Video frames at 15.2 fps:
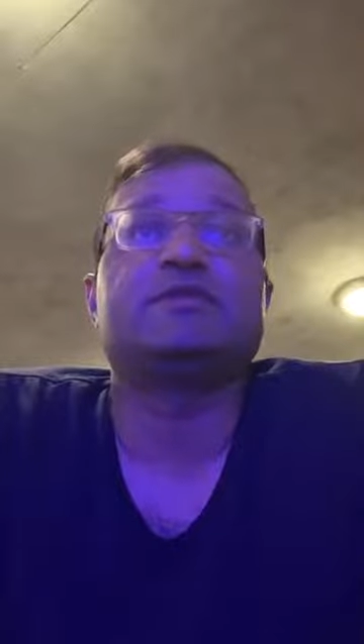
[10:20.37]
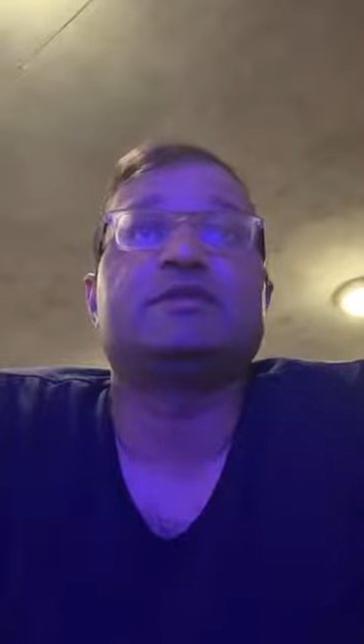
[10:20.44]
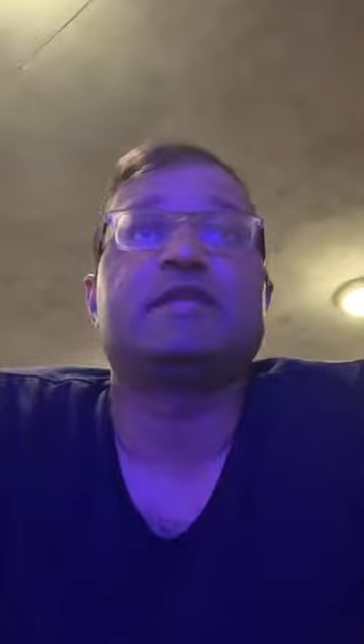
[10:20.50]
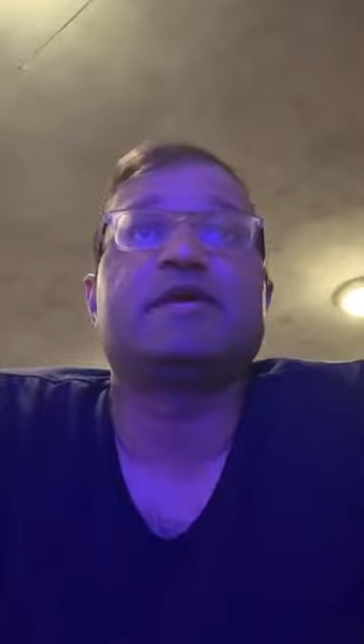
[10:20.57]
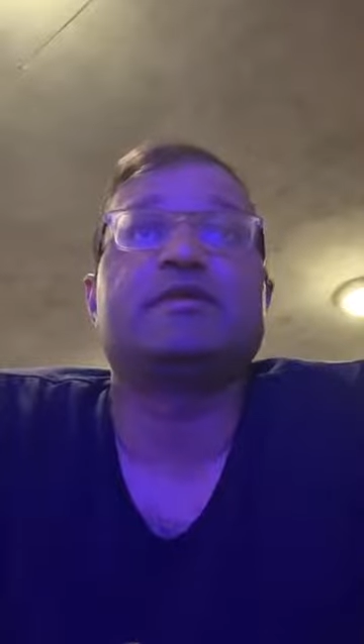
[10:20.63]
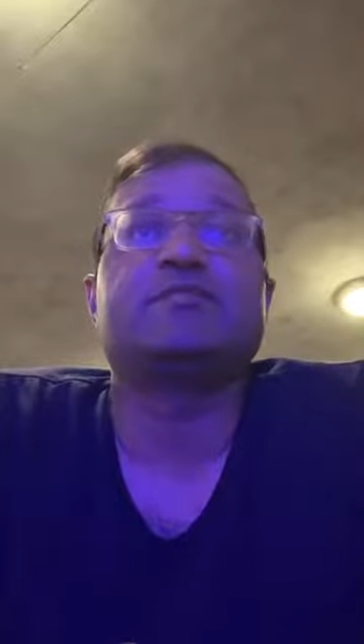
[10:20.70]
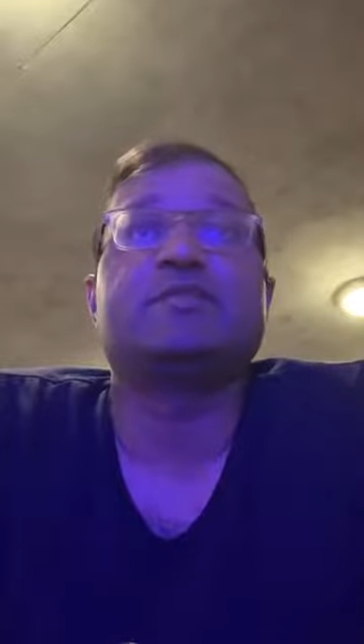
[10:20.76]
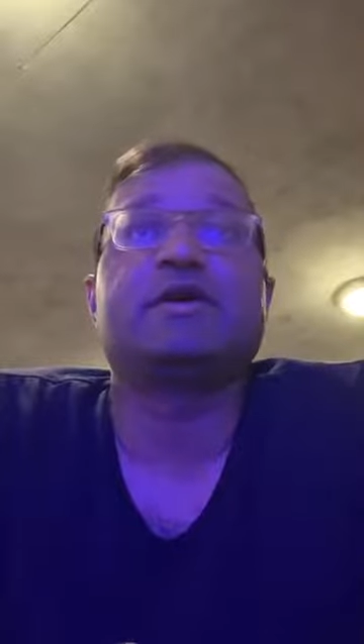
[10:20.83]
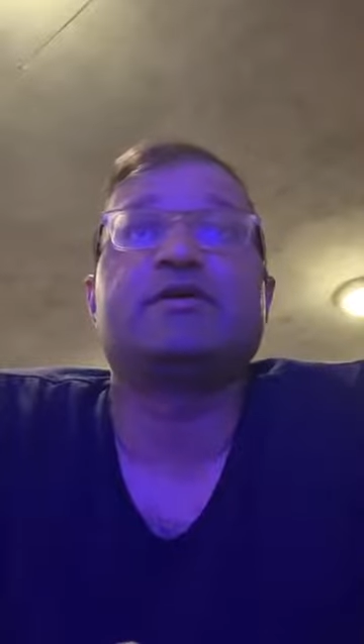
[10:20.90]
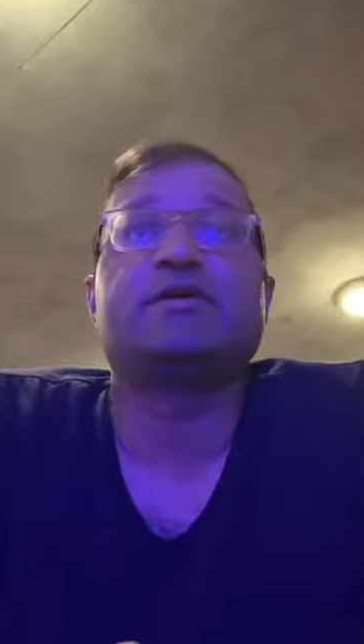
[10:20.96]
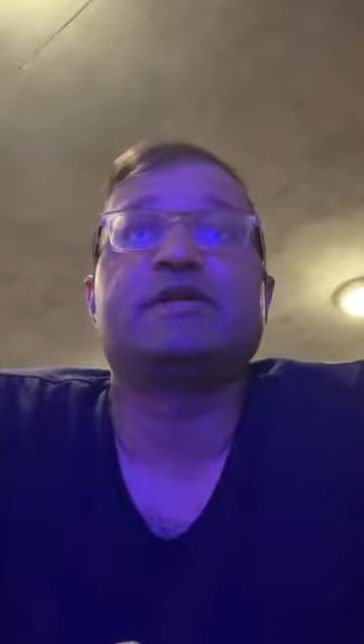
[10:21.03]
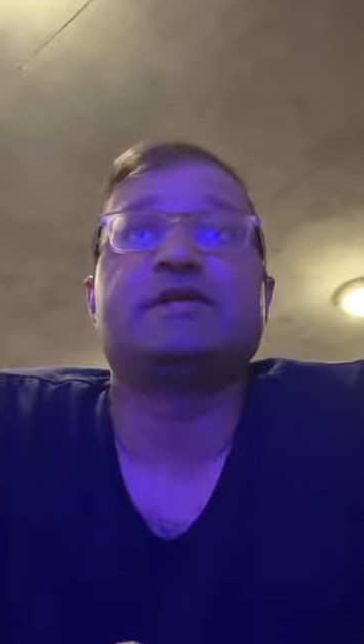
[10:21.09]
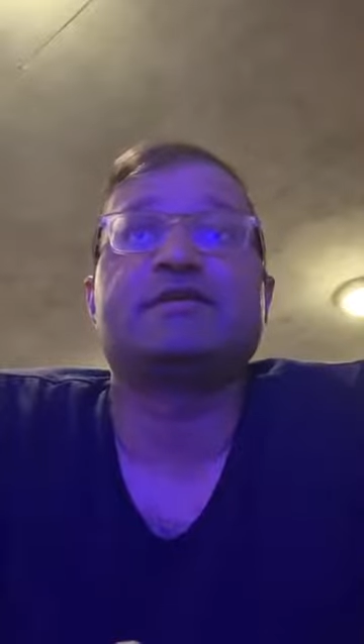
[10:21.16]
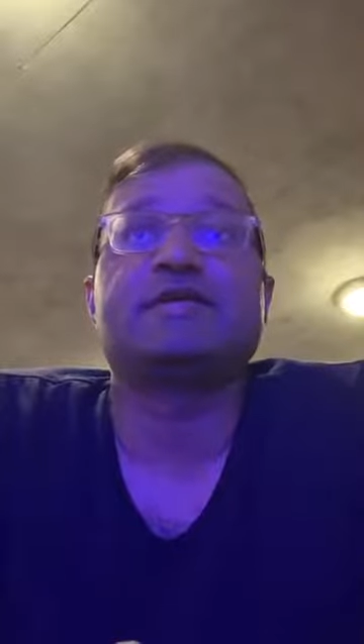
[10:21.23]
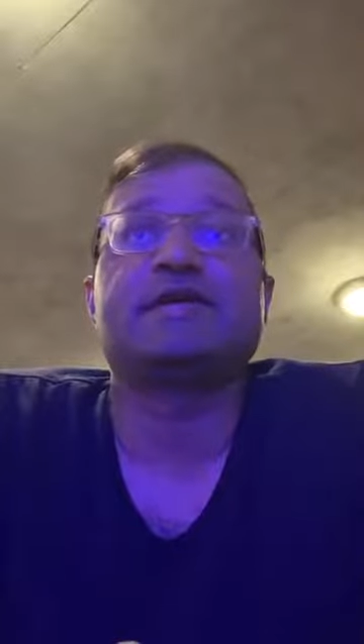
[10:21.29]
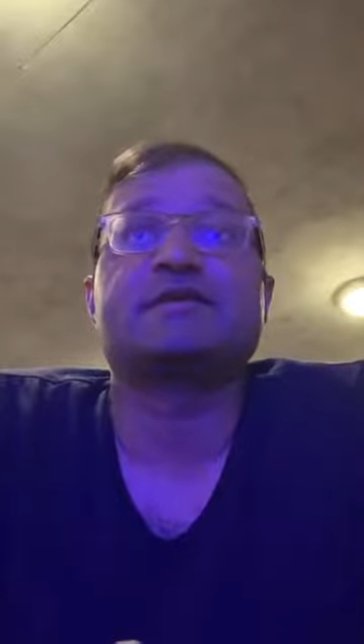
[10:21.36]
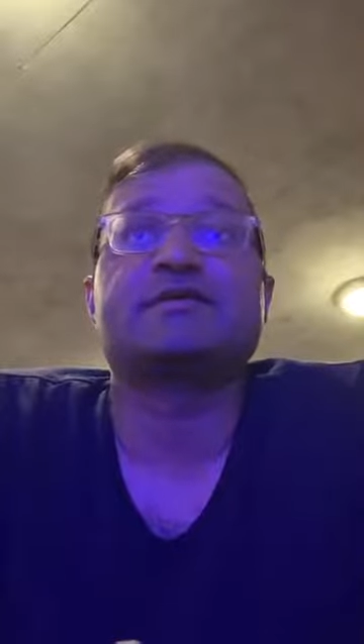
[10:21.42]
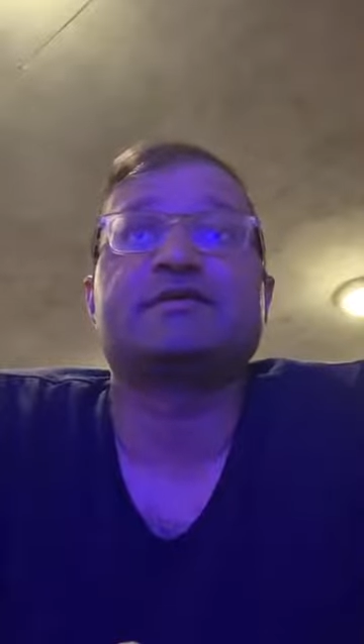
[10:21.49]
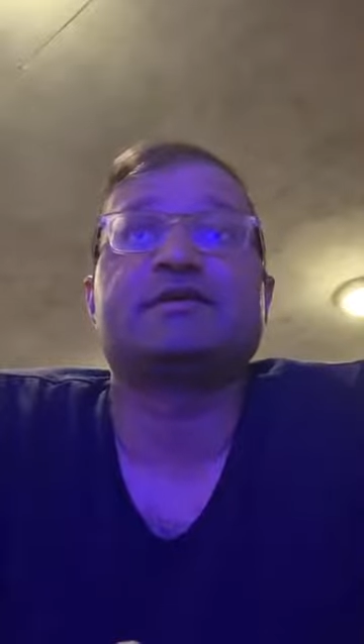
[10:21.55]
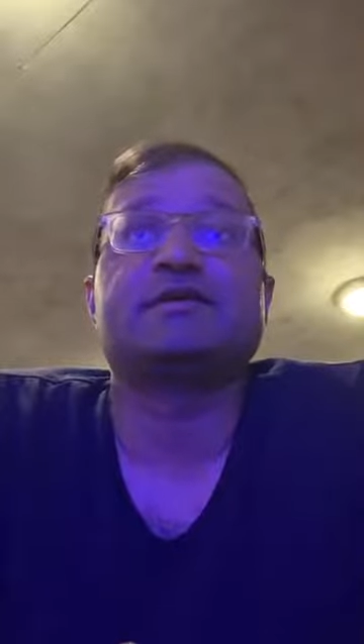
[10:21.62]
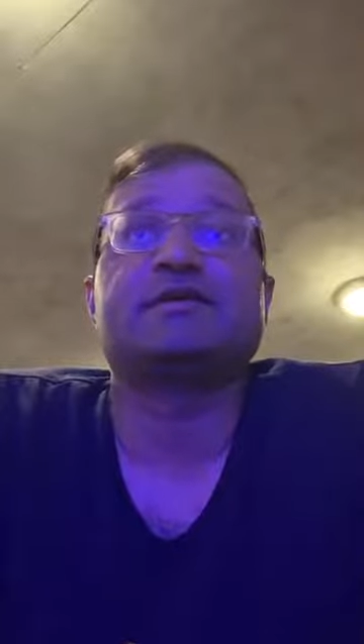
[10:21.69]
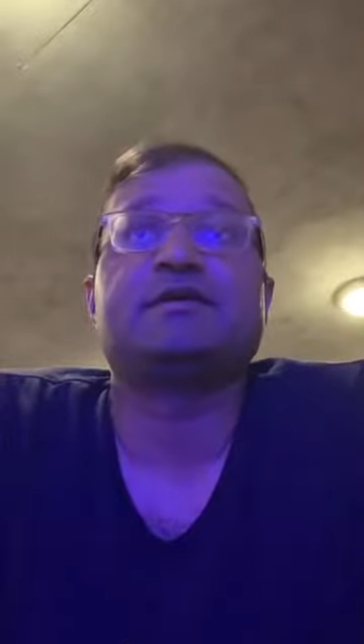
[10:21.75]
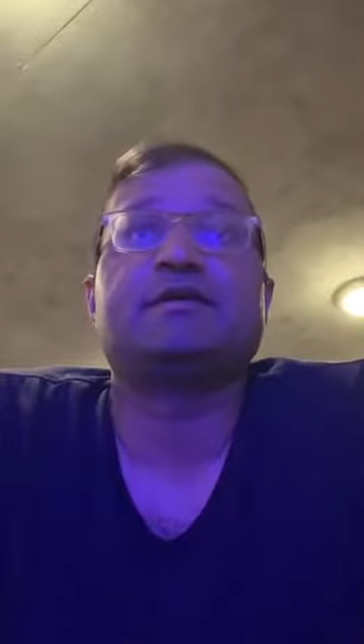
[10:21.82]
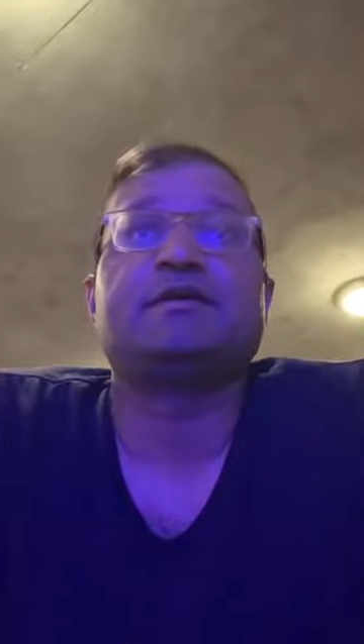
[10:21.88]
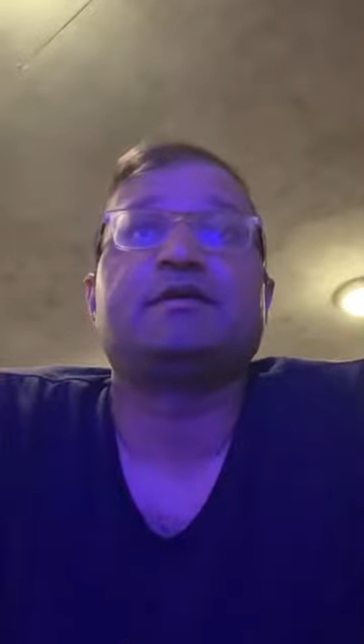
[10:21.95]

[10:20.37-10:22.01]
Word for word: land barren and desolate.